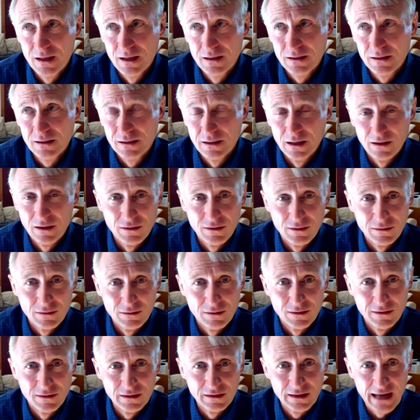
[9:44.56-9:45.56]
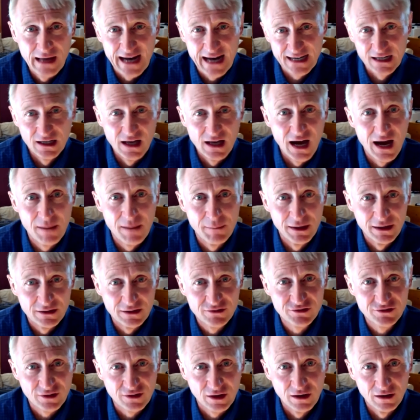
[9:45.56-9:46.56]
you know the the
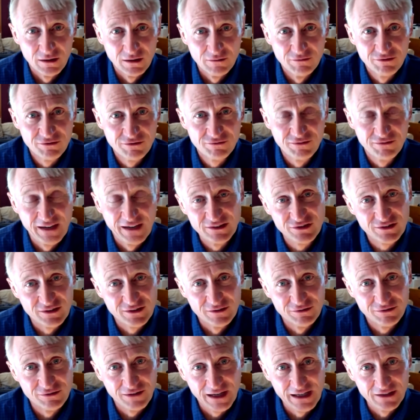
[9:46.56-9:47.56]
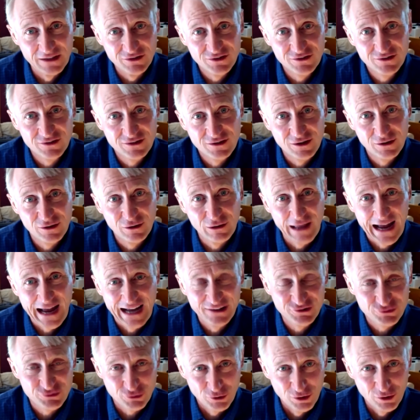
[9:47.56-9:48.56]
economics of face-to-face
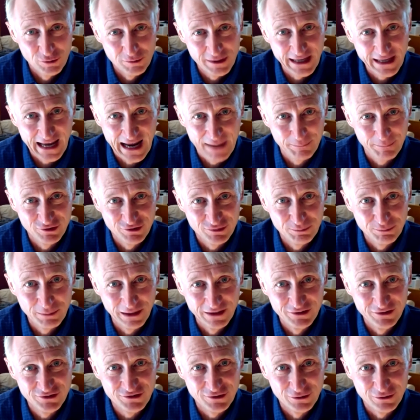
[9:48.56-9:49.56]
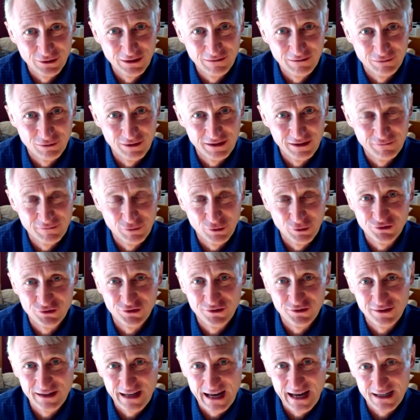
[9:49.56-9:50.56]
classroom campus-based delivery versus
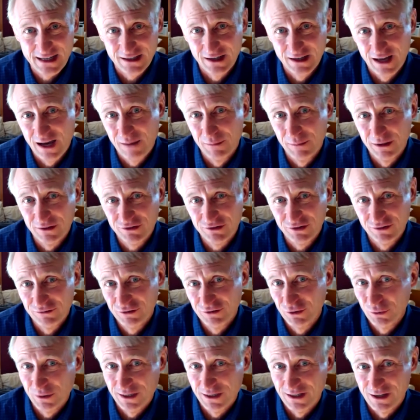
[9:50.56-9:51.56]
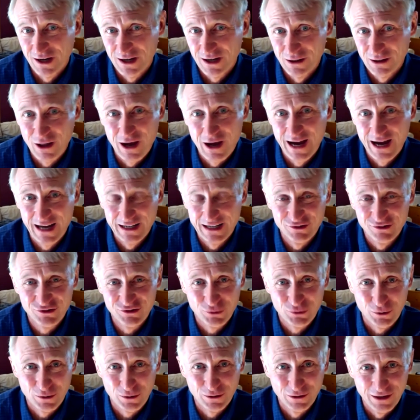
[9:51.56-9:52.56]
the economics of doing it online. It's
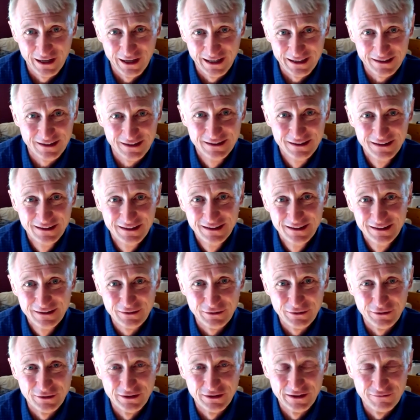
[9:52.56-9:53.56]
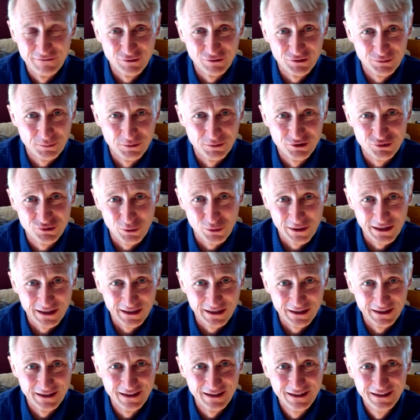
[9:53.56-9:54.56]
sort of like the difference
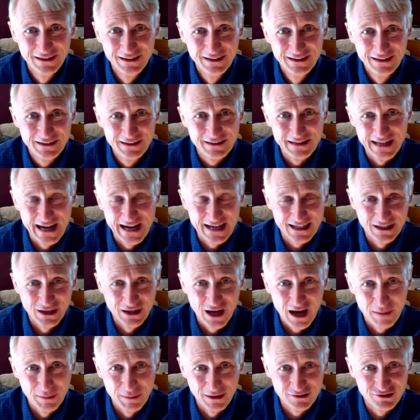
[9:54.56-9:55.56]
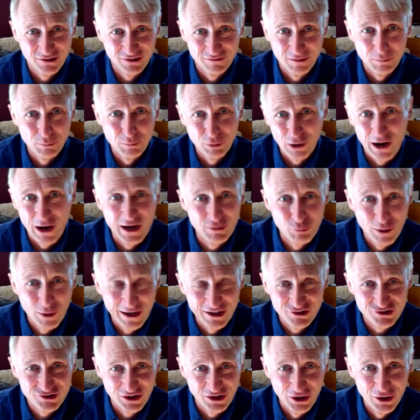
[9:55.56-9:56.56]
between the economics of a Broadway
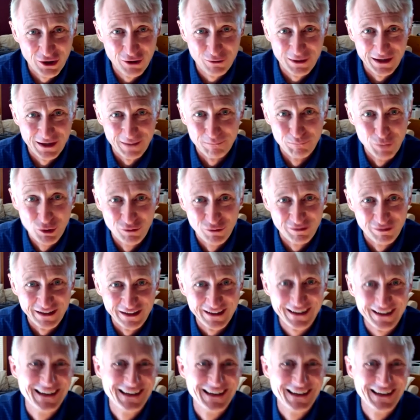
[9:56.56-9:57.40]
show and a movie,